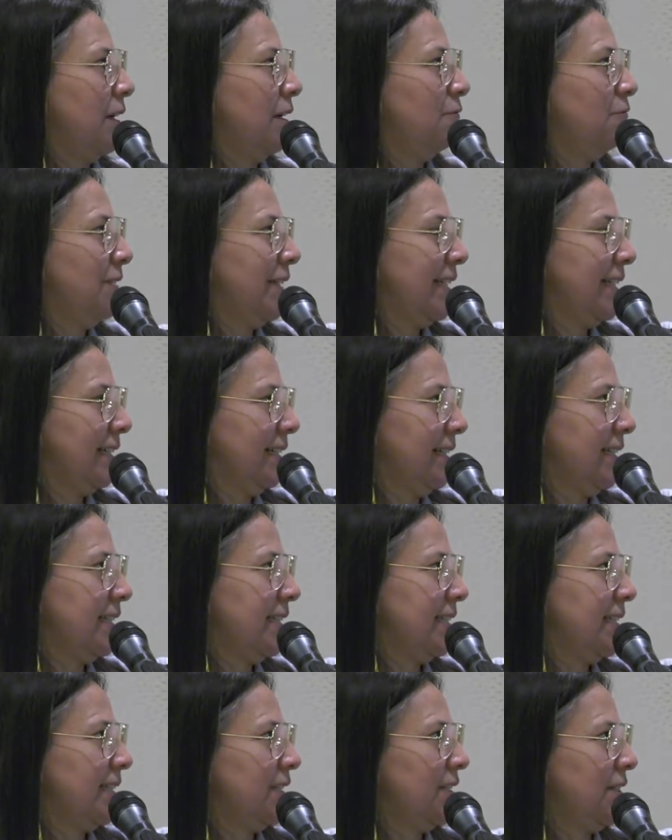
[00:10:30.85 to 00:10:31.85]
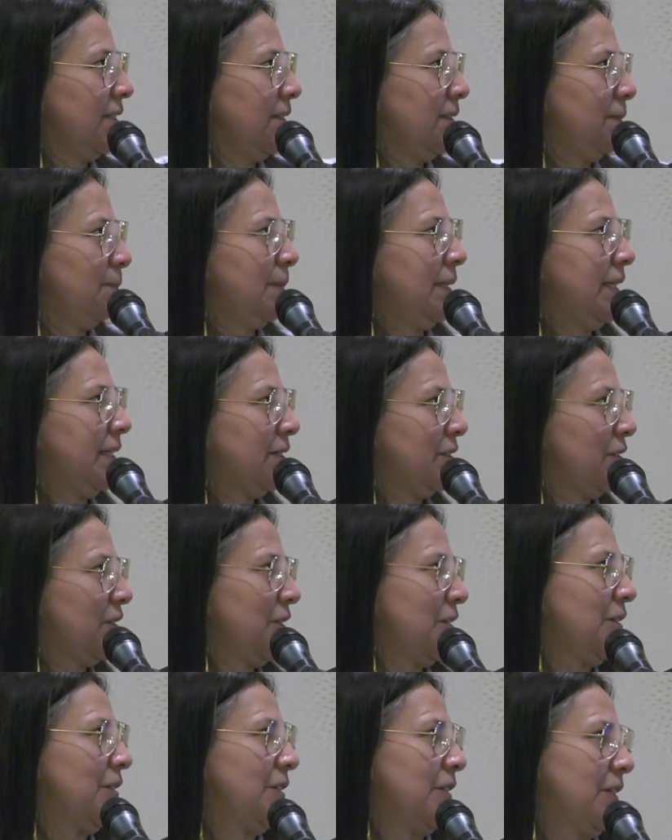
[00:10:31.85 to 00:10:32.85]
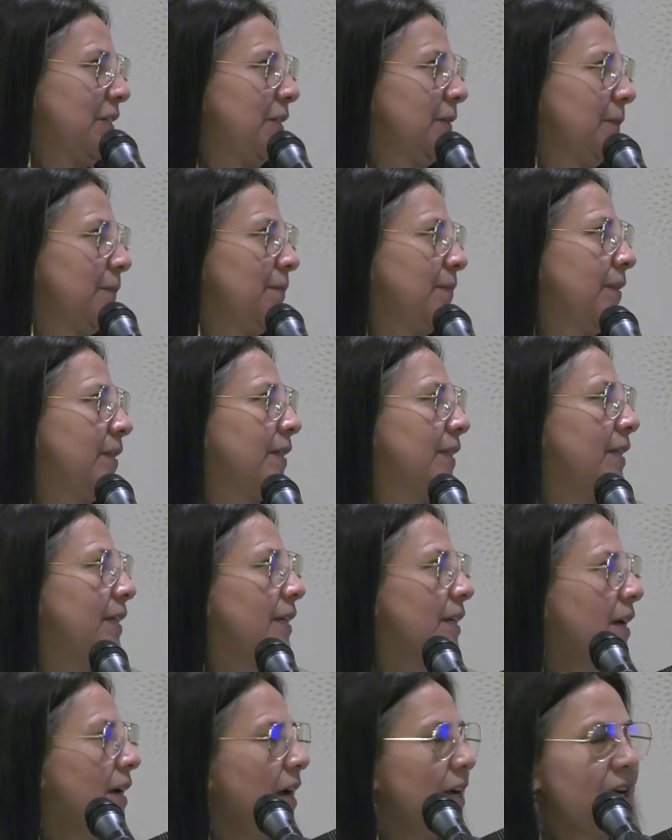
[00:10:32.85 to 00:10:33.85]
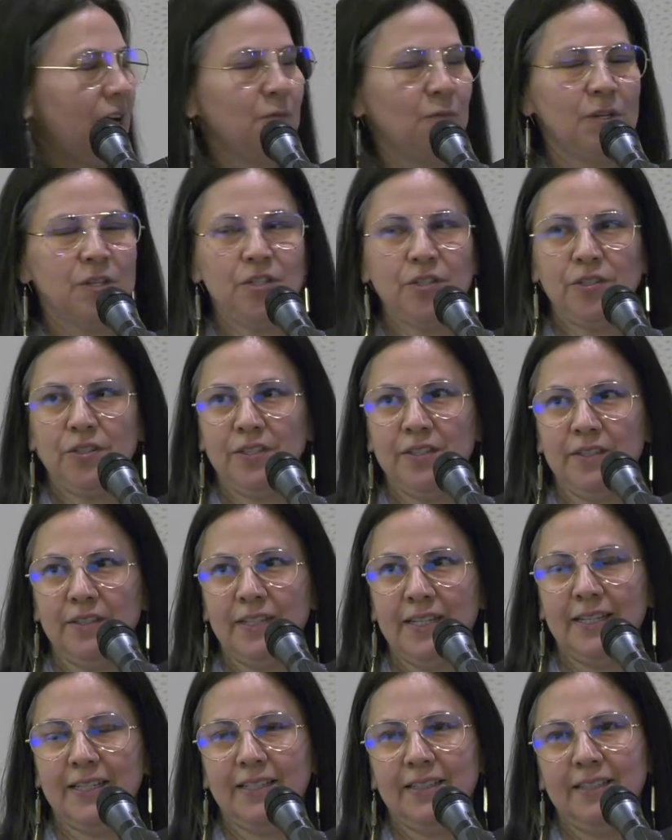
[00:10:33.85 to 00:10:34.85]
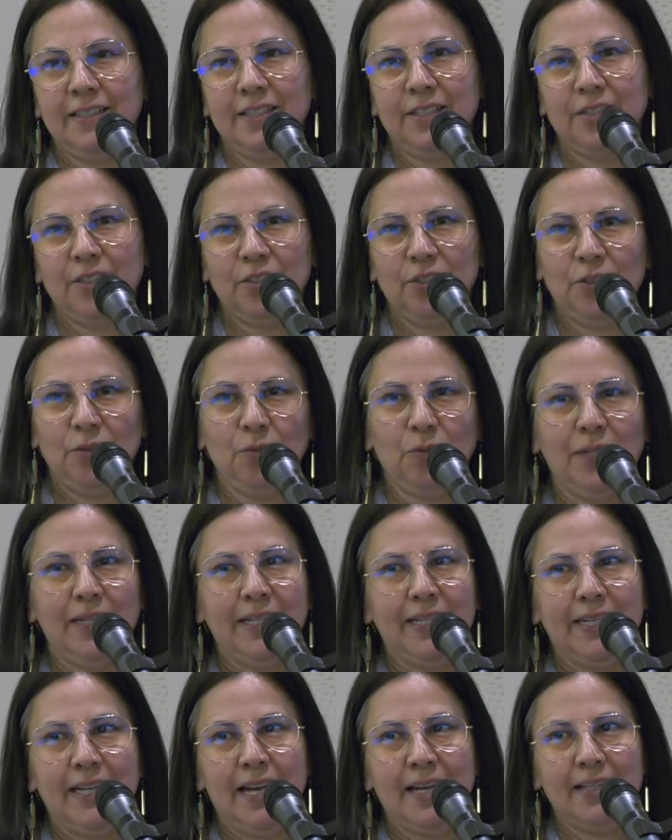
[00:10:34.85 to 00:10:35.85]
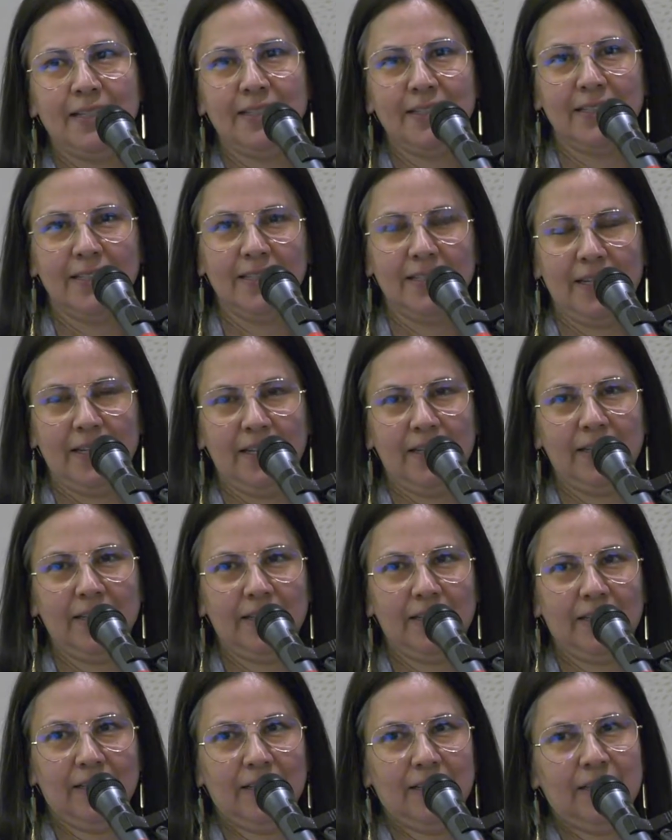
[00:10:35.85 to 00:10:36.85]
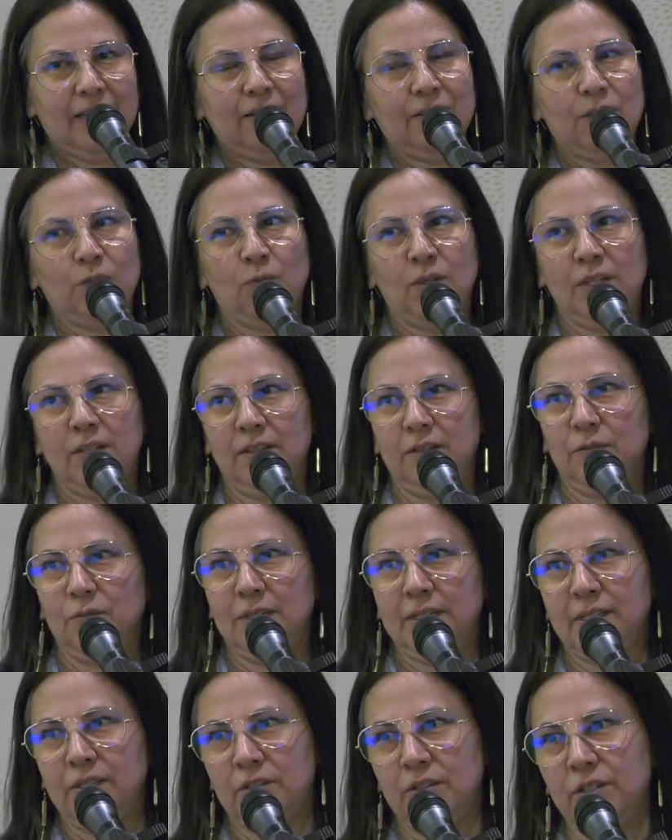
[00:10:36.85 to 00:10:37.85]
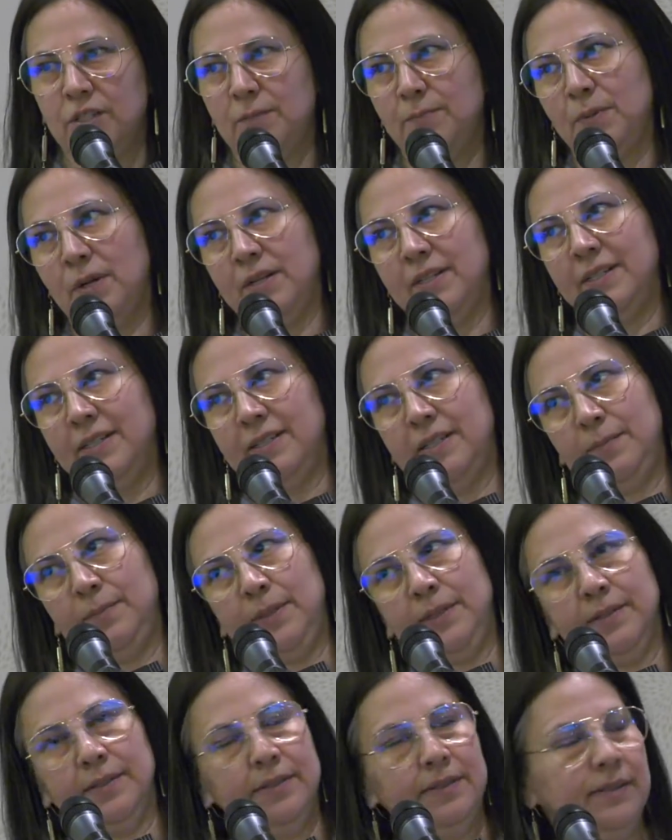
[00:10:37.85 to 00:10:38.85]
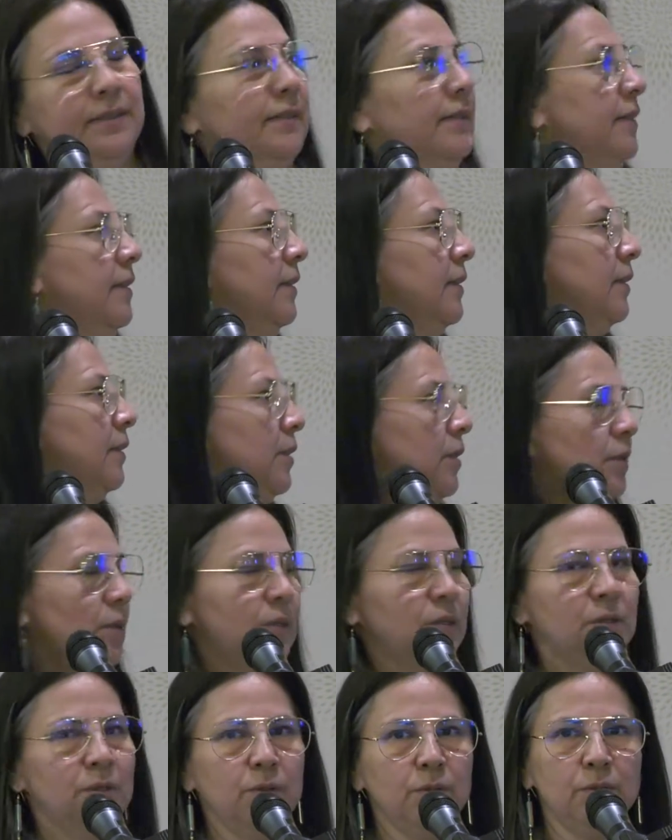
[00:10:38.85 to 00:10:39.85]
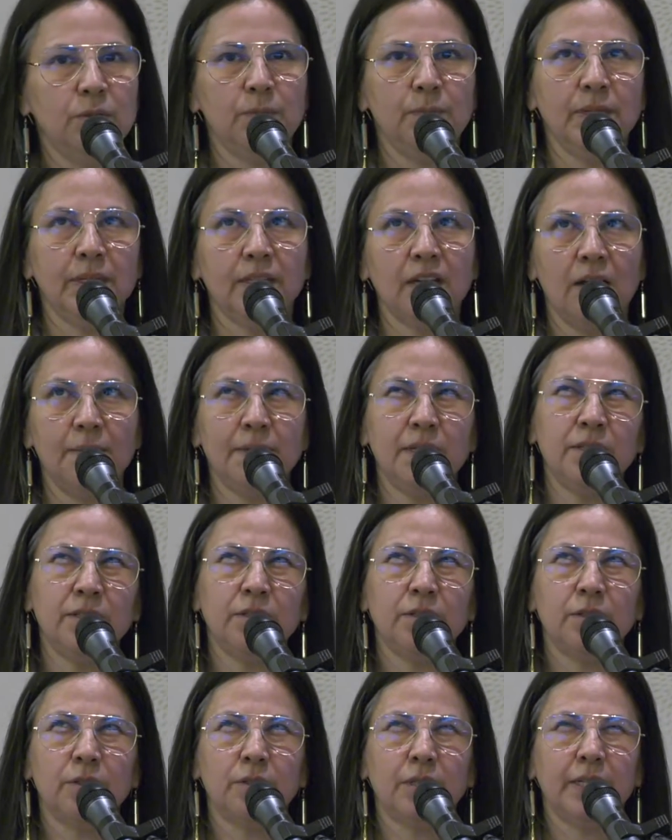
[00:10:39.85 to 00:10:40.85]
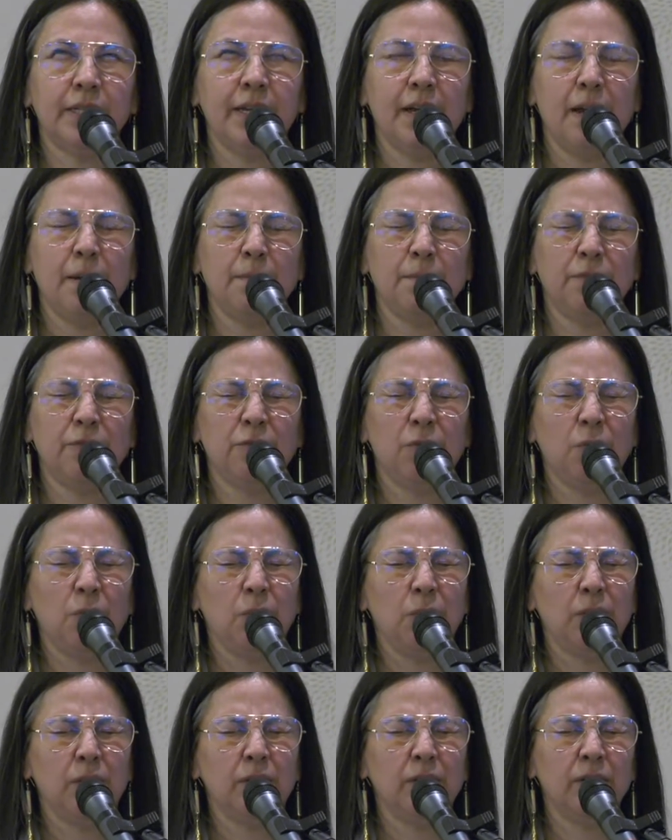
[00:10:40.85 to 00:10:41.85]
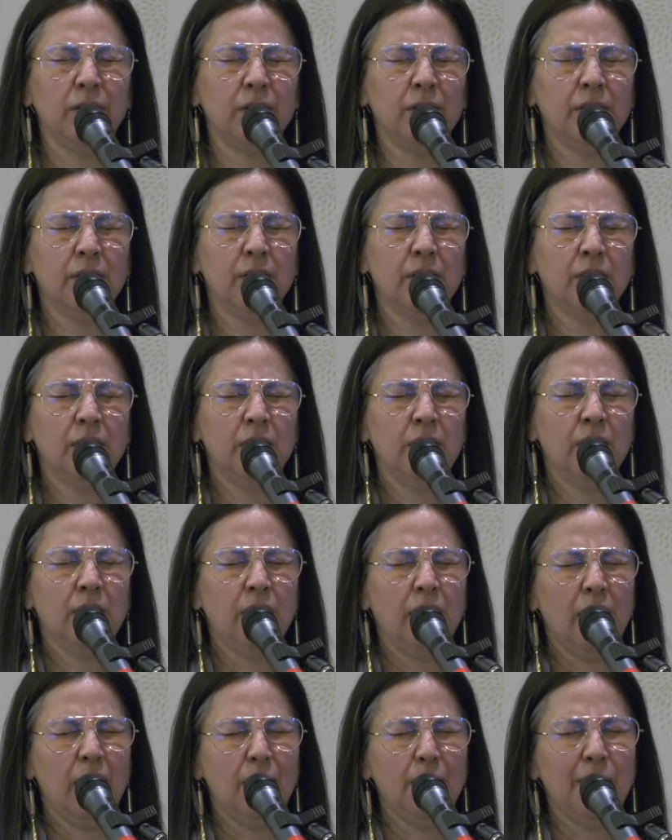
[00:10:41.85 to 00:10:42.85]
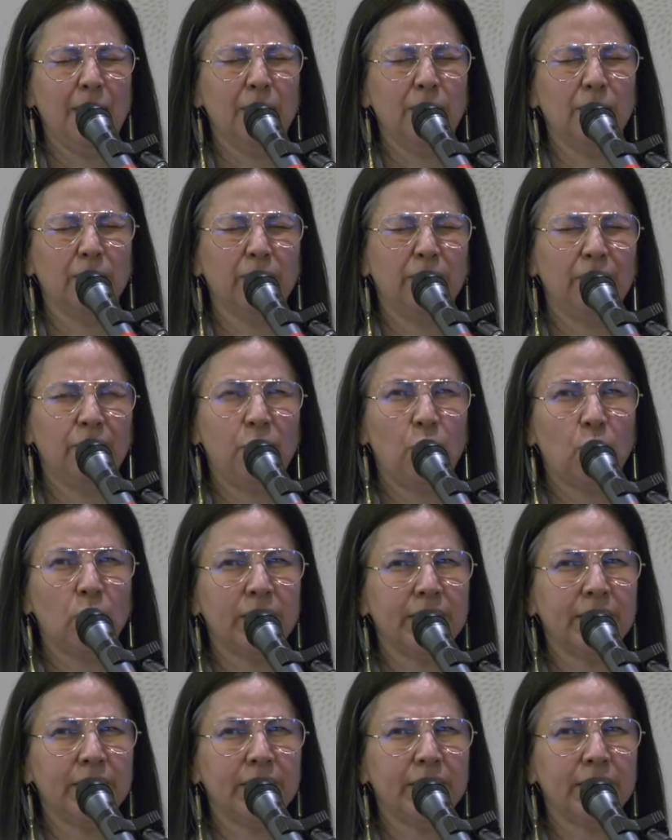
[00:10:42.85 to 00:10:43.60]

If we can listen to Peter Turner, I want you to take a listen to what he has to say. He's one of the research participants who's been coming to Cree Camp for about 4